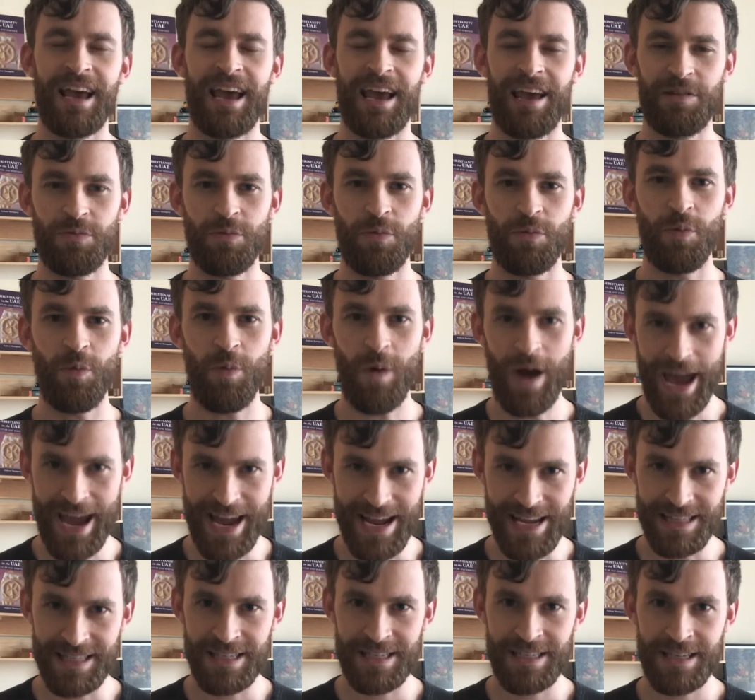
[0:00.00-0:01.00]
and
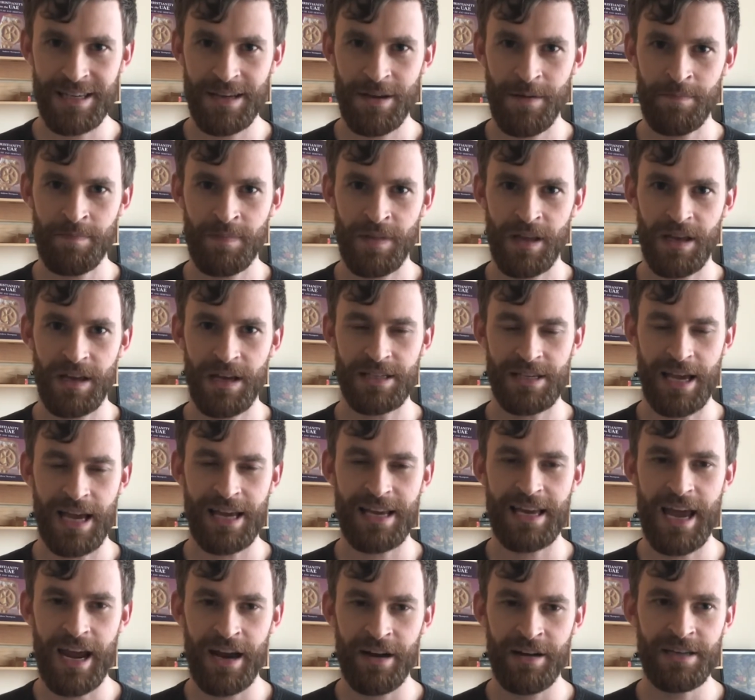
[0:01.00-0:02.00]
wait. Because I
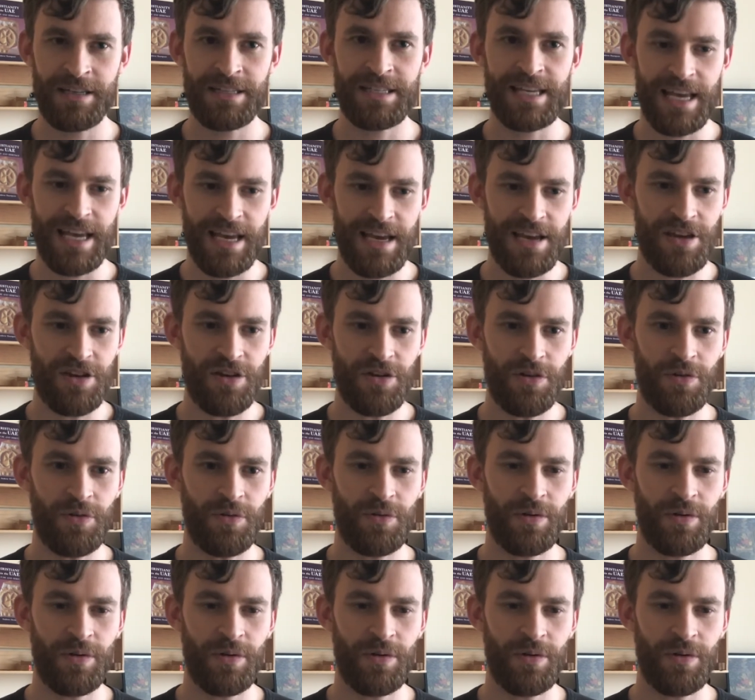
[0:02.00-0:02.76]
guarantee you,